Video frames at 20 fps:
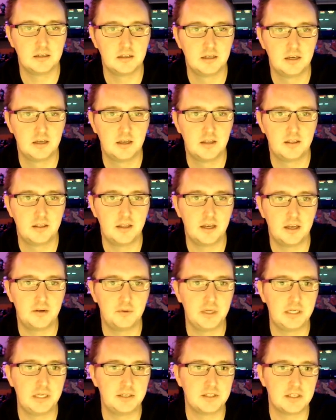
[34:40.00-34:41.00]
that
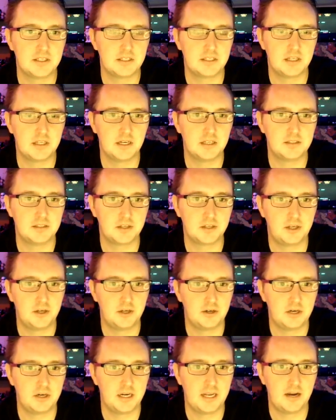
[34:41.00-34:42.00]
really just start
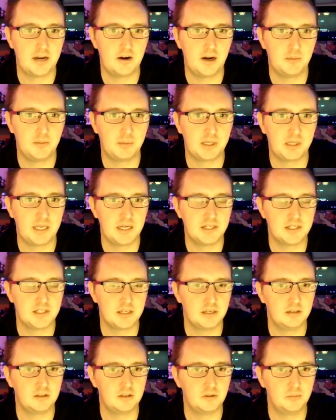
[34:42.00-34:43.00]
securing our application a
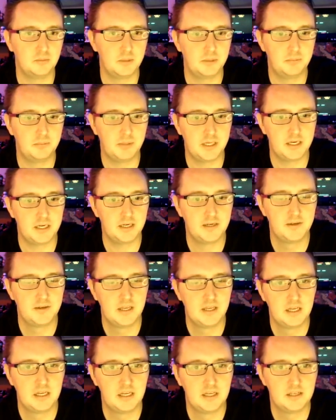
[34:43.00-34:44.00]
little bit better.
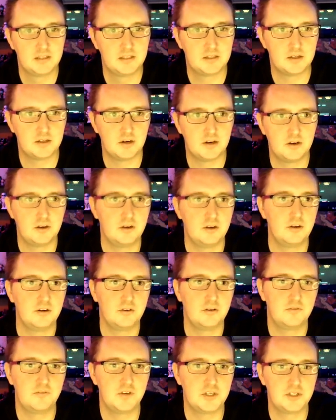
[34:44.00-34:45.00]
So
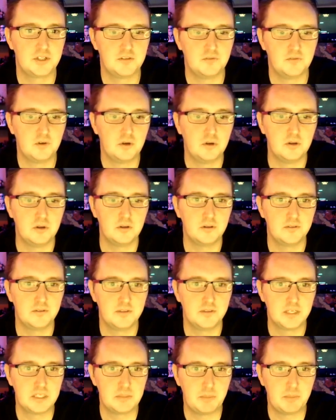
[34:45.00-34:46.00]
first of all,
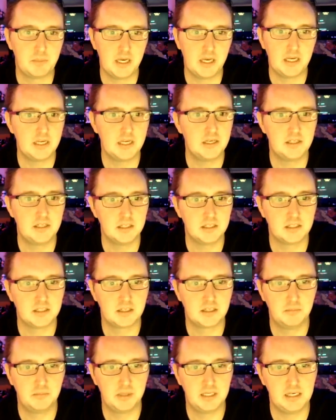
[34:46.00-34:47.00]
this page is
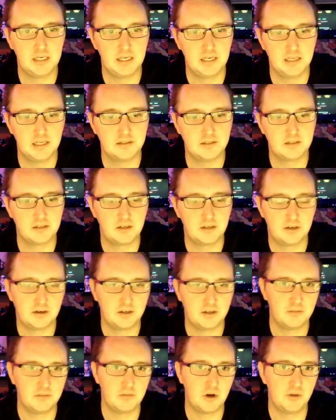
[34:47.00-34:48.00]
completely insecure at the
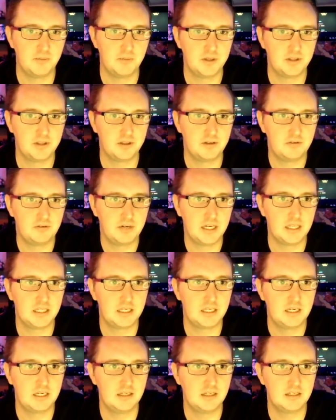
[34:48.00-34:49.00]
moment. The
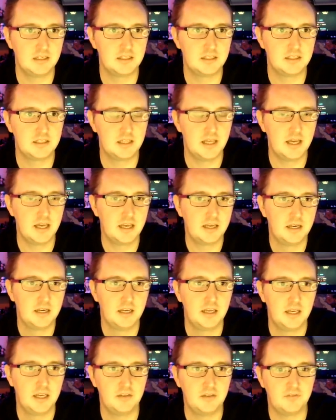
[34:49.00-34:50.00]
reality is that
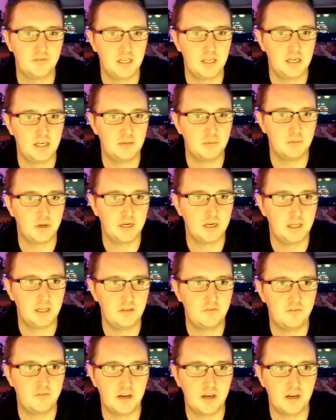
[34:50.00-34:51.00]
if anybody
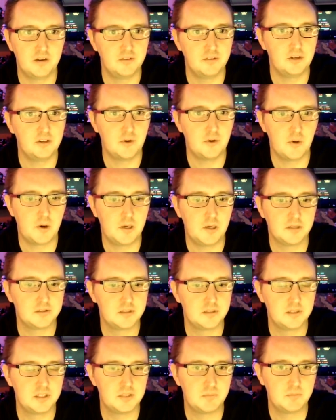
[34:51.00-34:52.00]
found the URL to
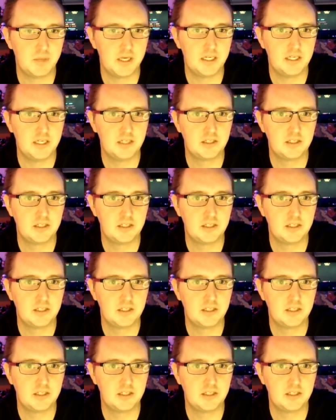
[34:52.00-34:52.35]
this page,